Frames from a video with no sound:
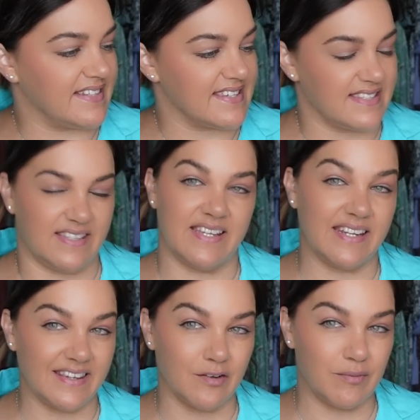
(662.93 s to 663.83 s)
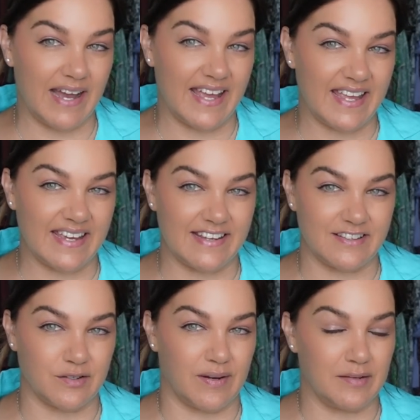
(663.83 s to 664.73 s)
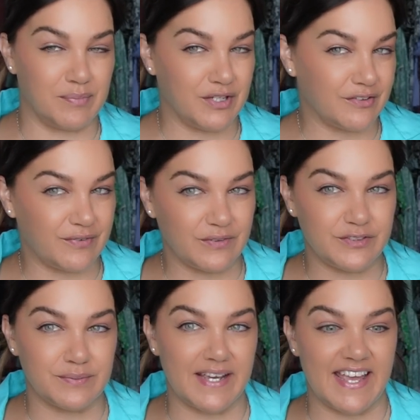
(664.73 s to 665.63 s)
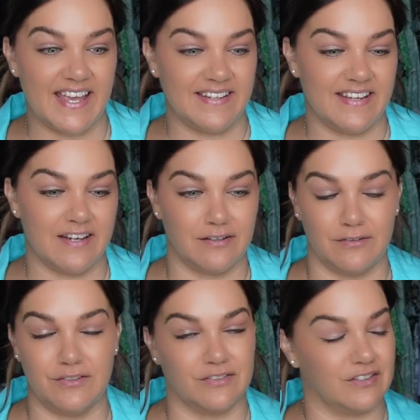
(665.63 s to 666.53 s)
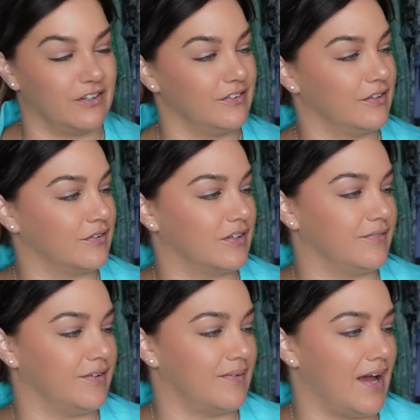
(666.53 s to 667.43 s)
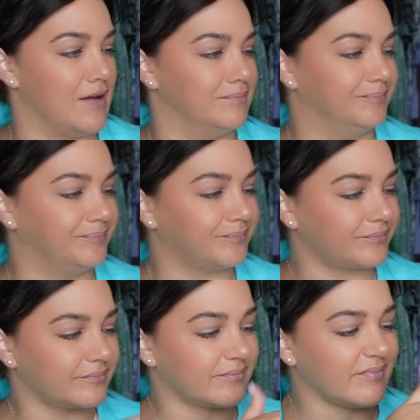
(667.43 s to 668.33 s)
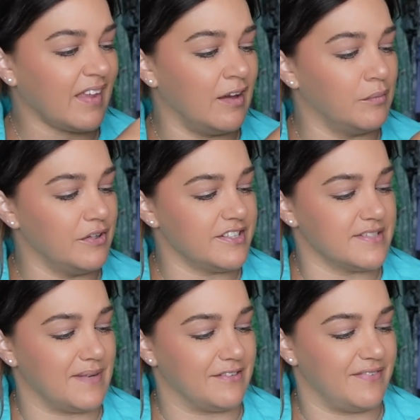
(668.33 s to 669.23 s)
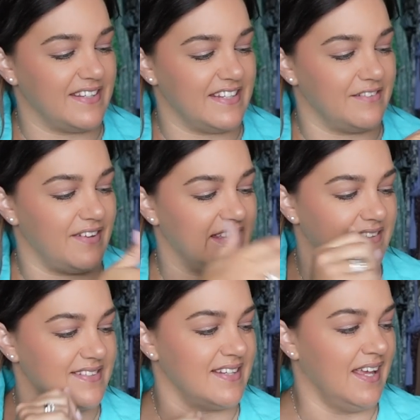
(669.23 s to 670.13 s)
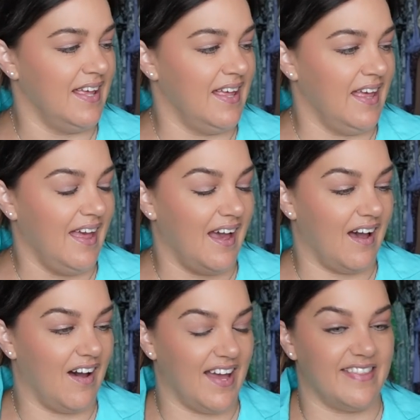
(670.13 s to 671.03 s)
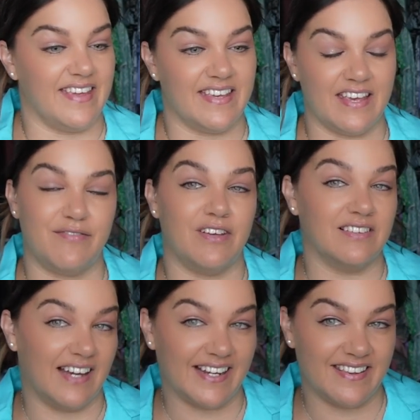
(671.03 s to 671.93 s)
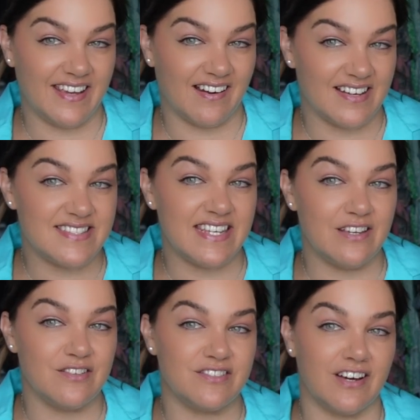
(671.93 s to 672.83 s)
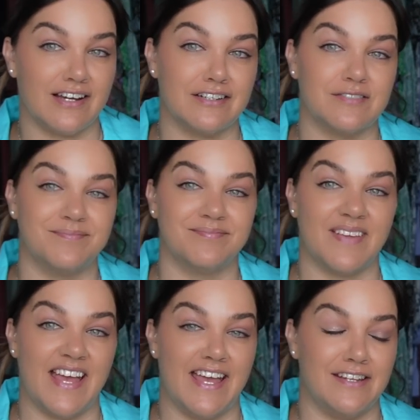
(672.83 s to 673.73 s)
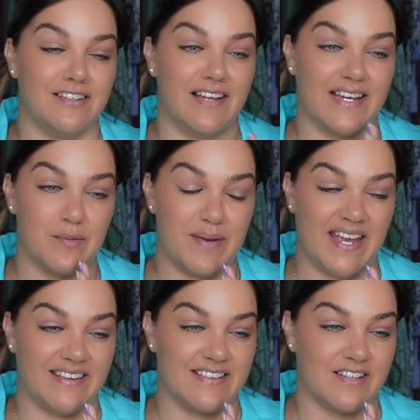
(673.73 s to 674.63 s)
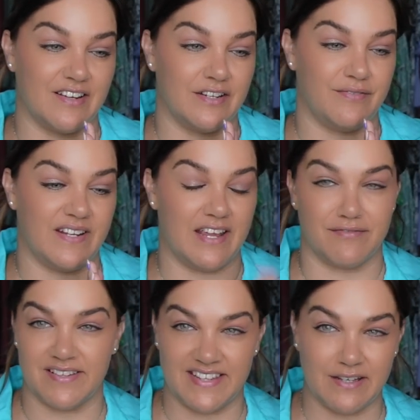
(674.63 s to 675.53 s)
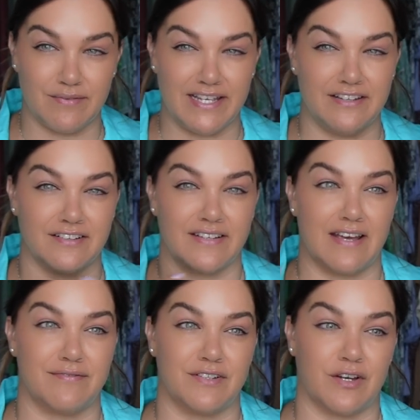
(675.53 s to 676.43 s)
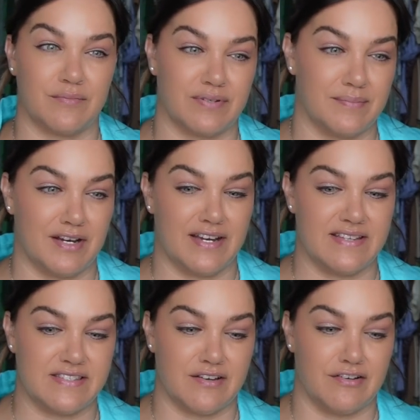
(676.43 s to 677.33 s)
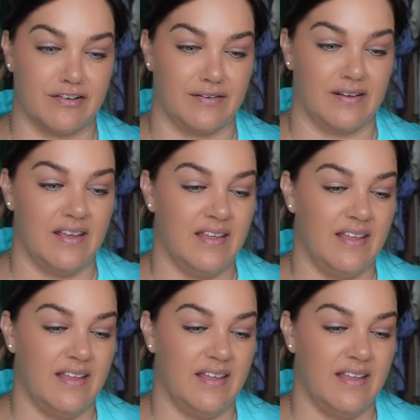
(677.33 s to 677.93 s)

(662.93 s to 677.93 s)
doesn't get in the way. It's quite beautiful to wear handheld or on the crook of your arm. I wore it to my Fendi event. I think if you like the Iseeu style and you like a bag that's going to fit everything, where you don't have to compromise on